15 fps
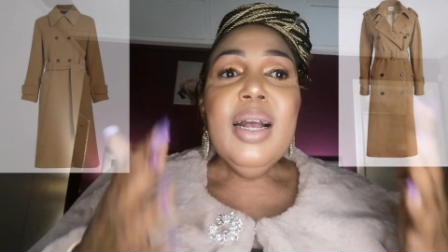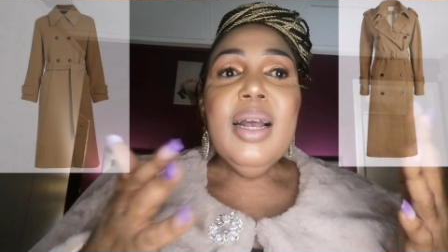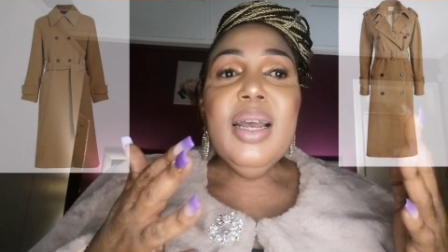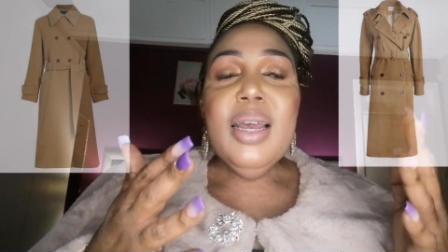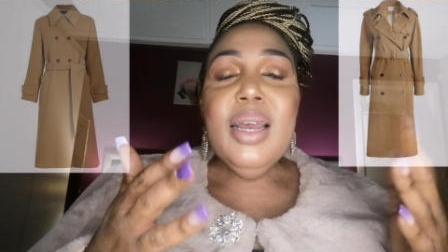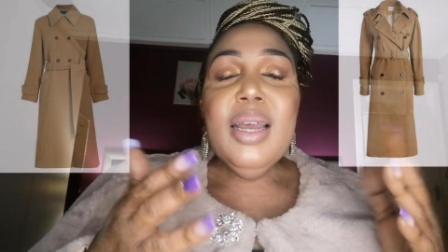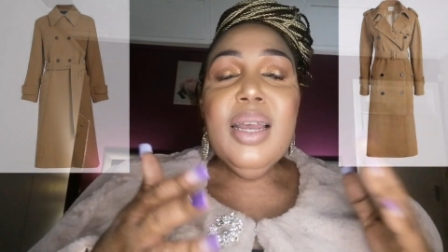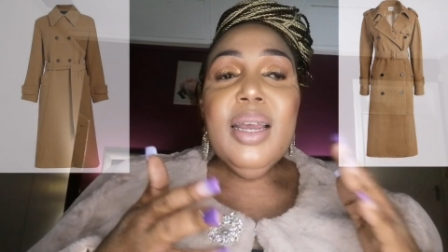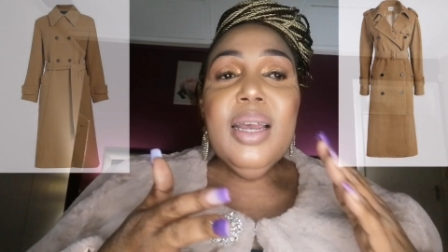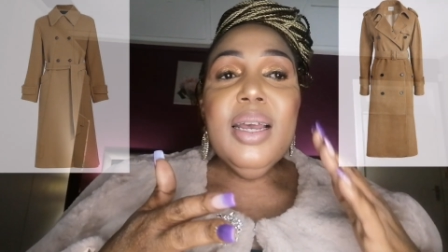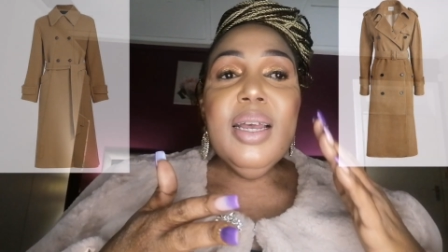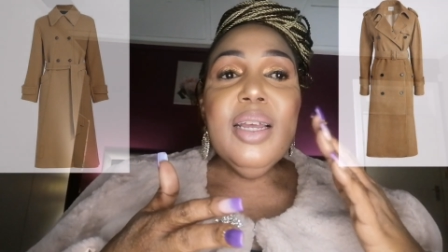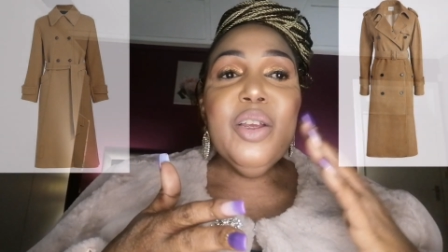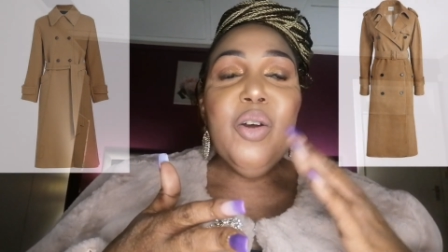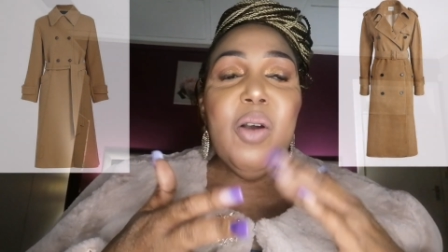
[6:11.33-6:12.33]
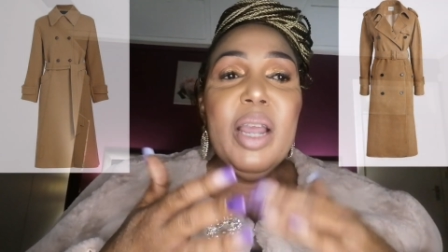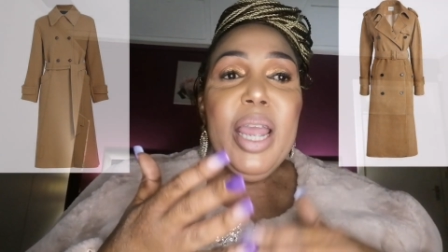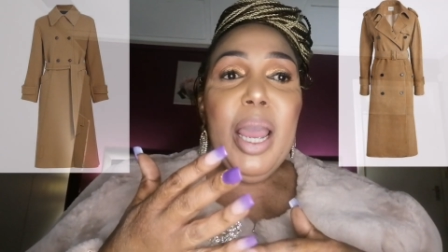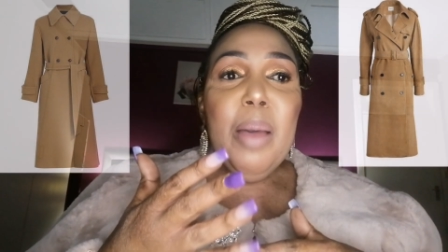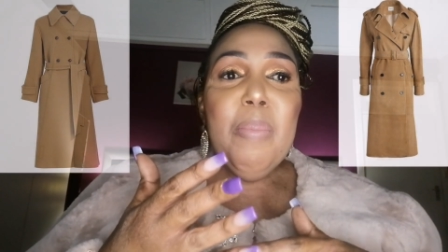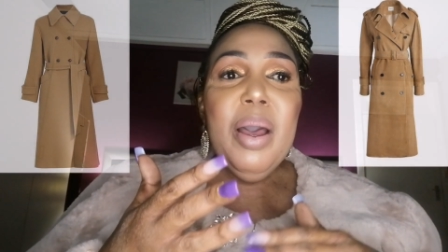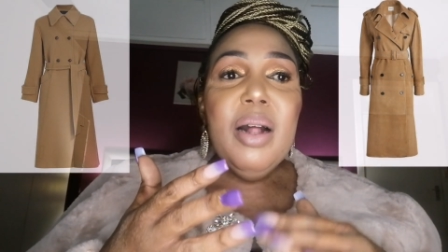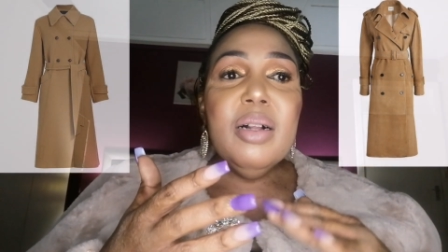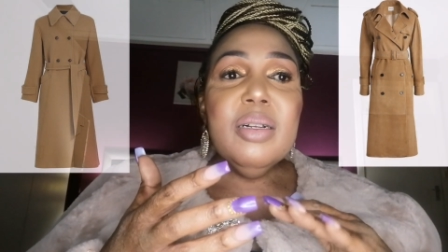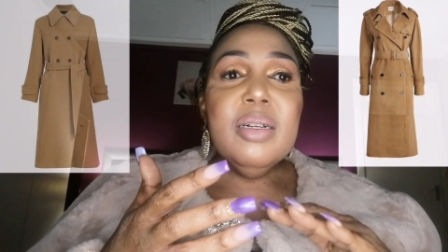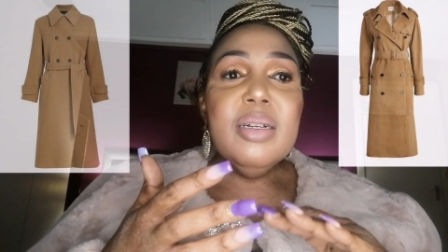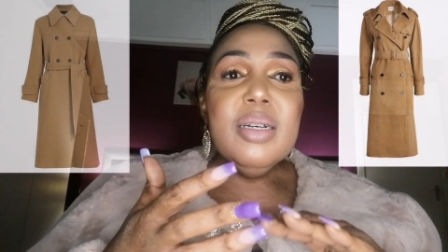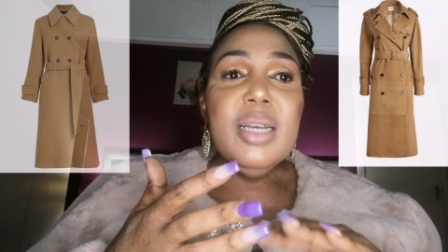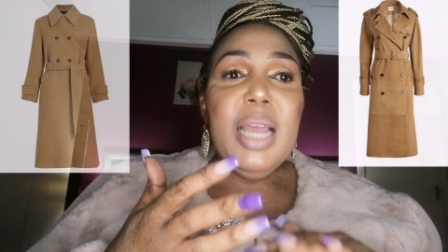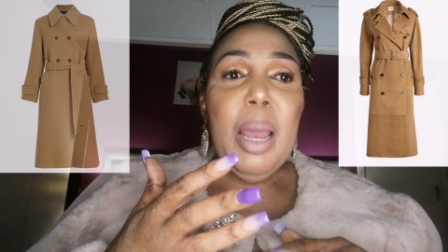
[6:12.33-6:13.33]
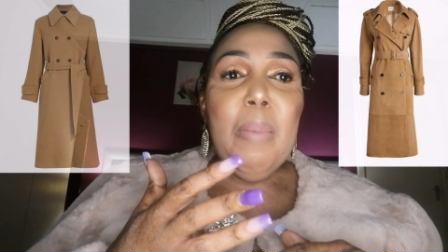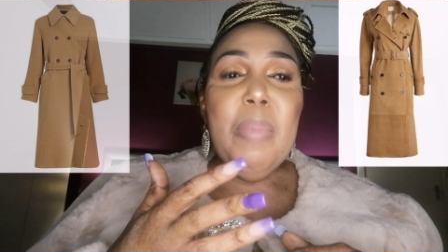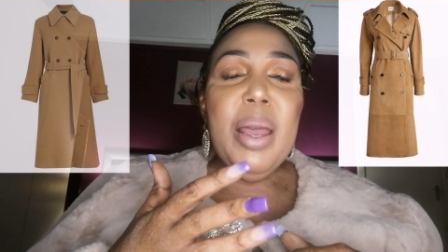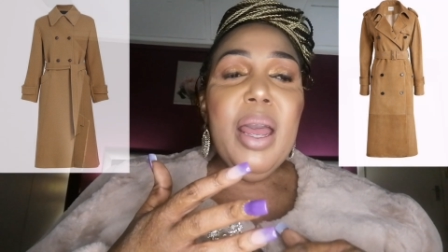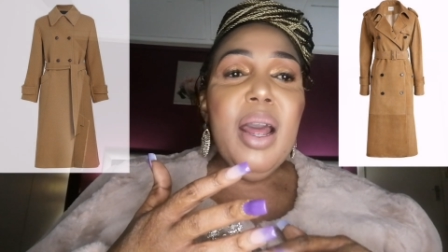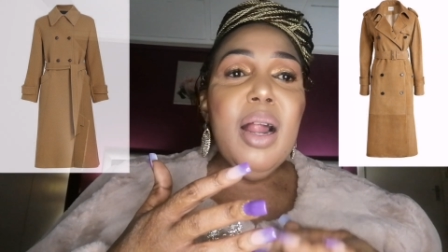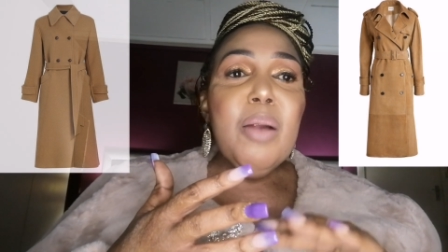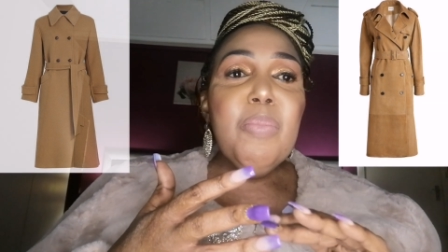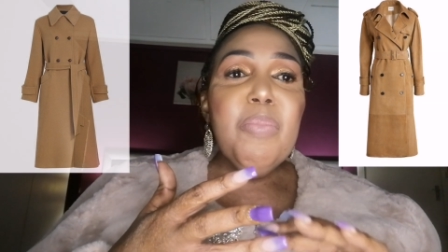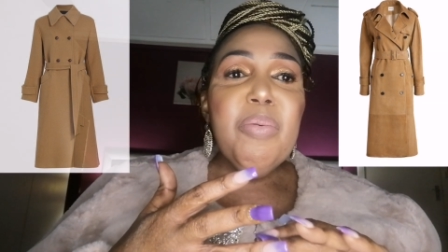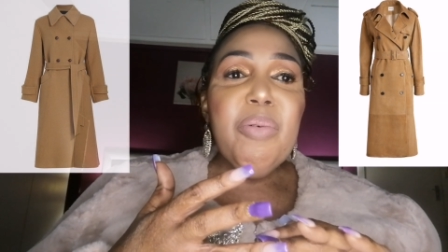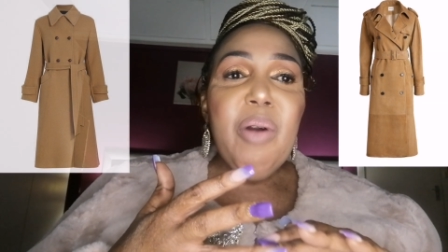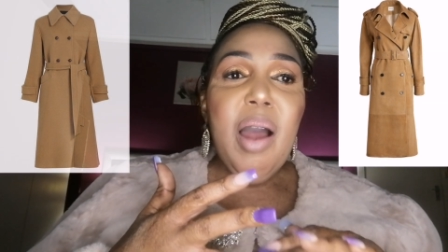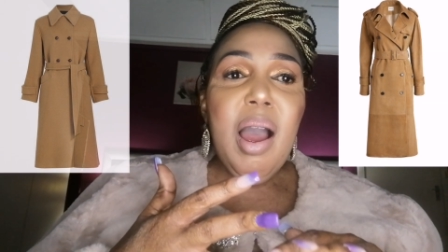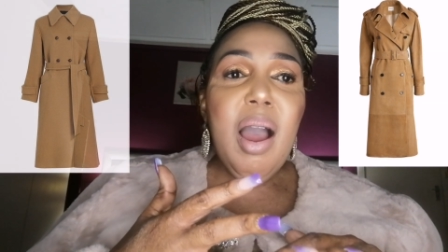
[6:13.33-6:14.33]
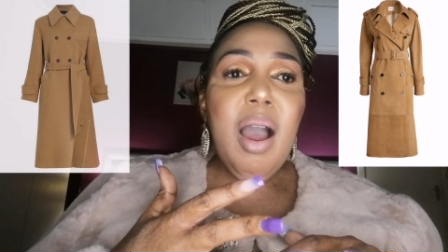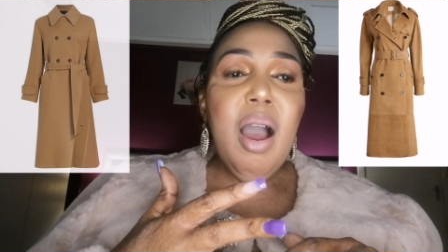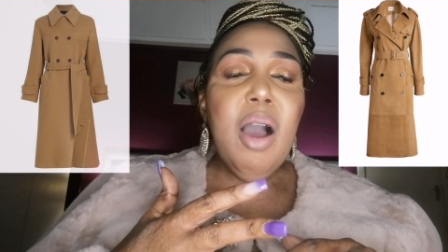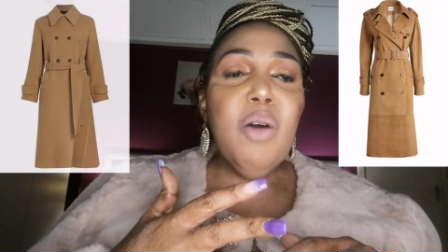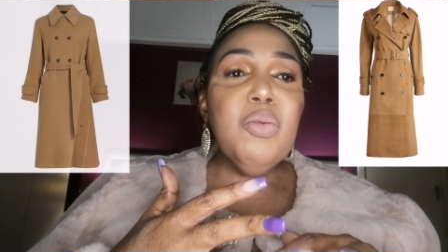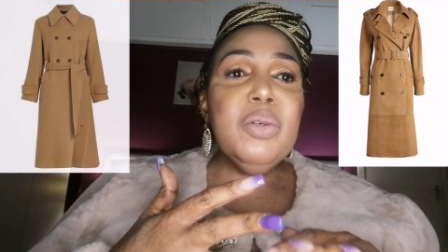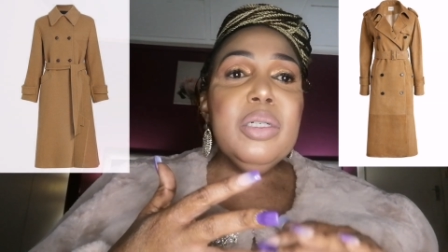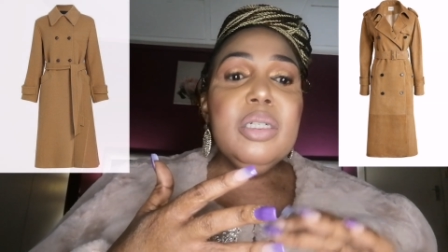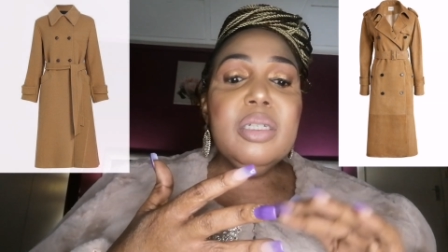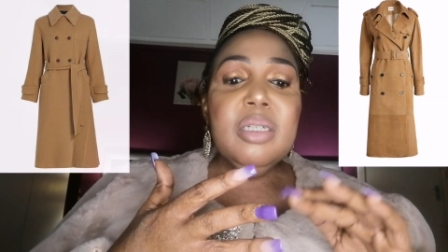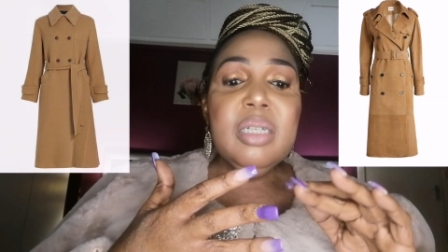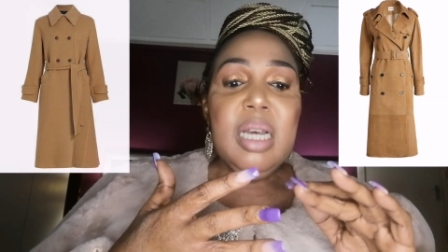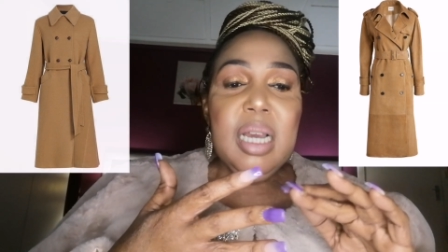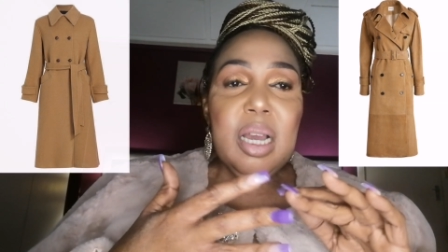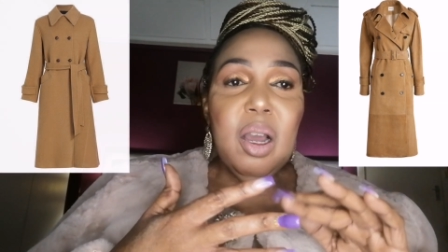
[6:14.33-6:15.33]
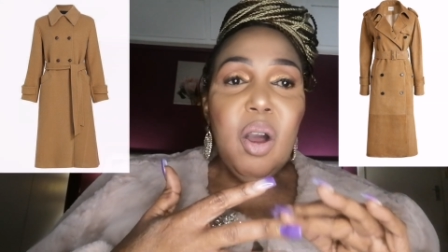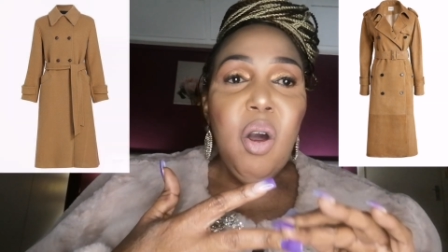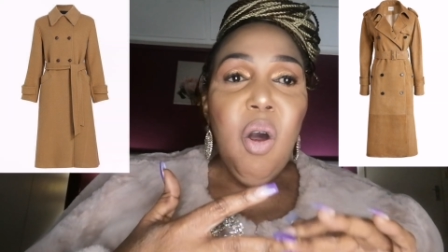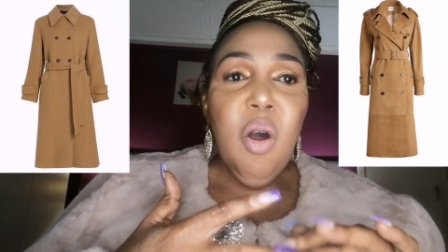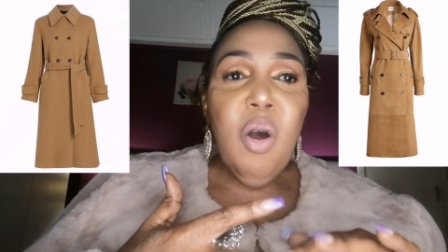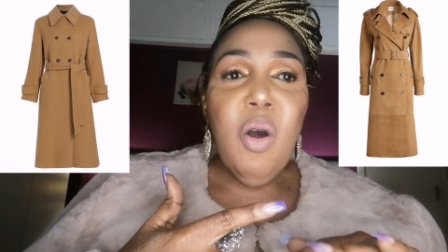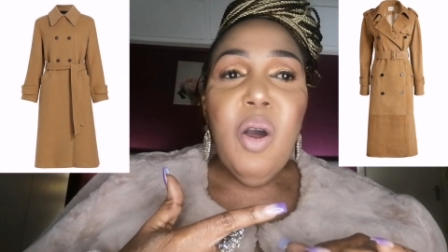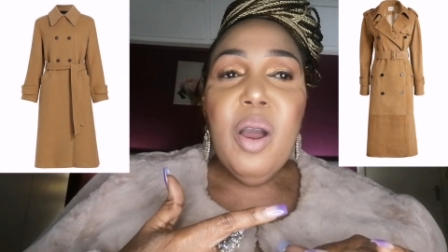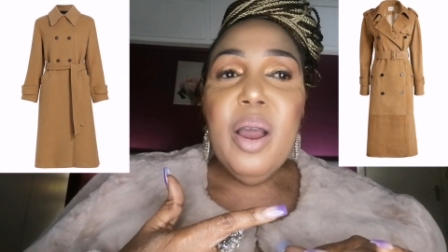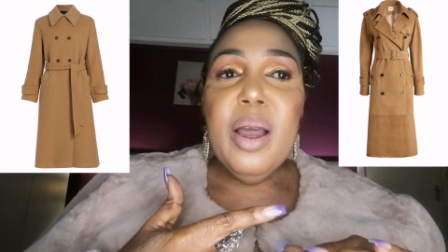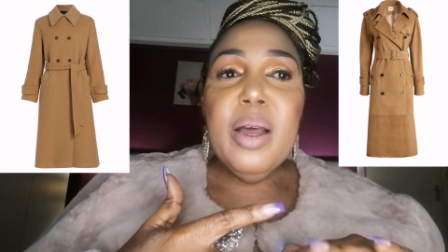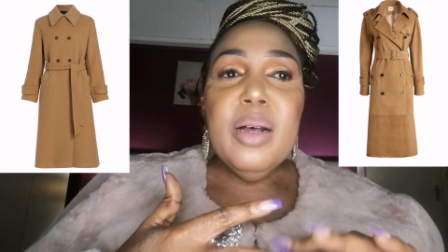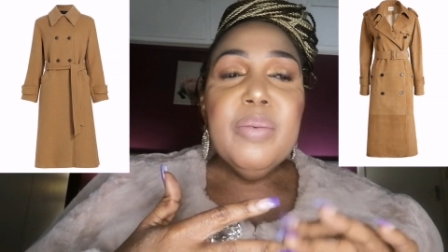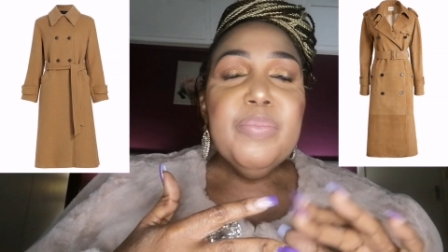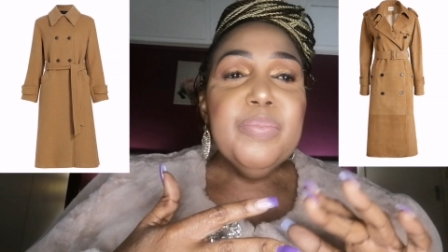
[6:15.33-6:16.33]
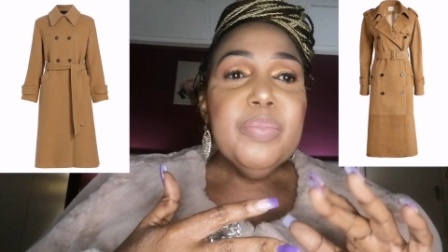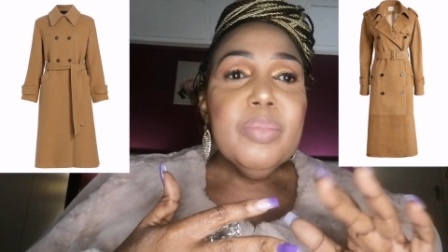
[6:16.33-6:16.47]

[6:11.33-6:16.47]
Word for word: Uh, your camel camel browns or uh,